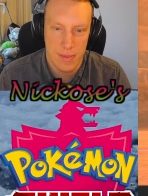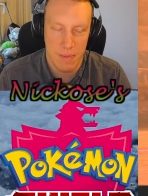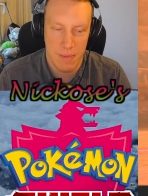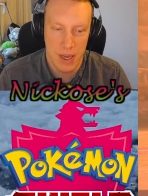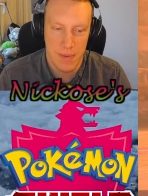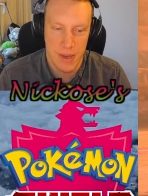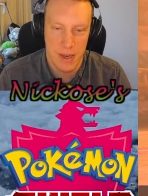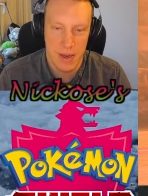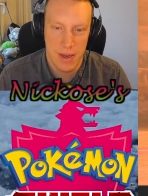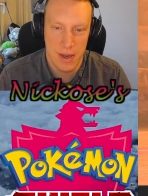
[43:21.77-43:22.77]
In my
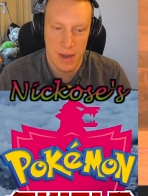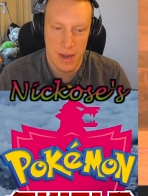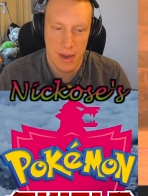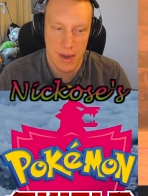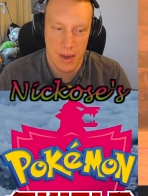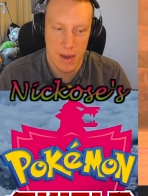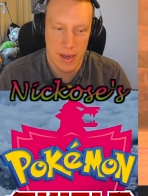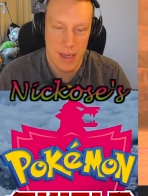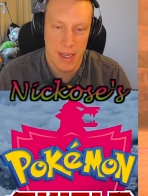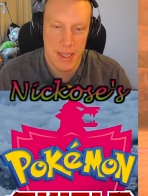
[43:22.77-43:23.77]
opinion, uh,
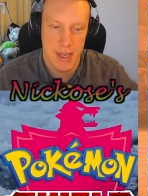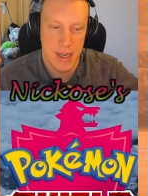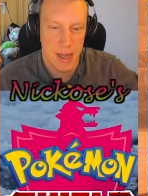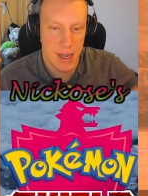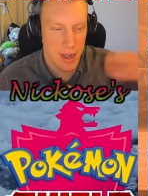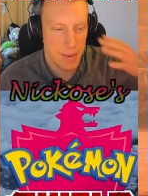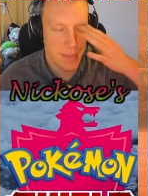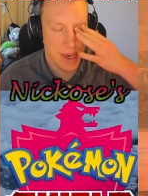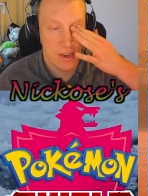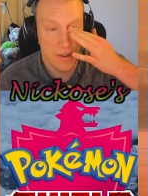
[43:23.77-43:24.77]
decently
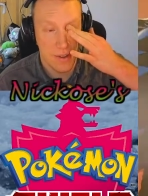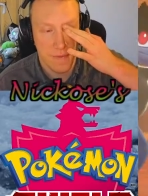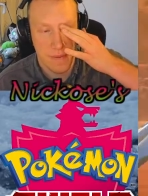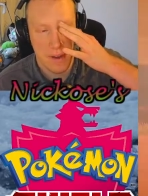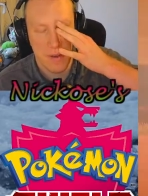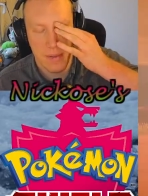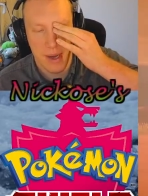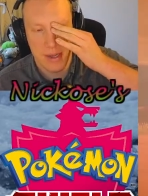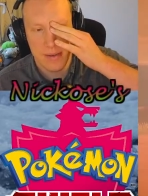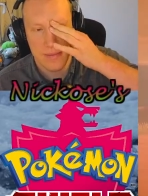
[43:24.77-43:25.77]
bad looking fairy, but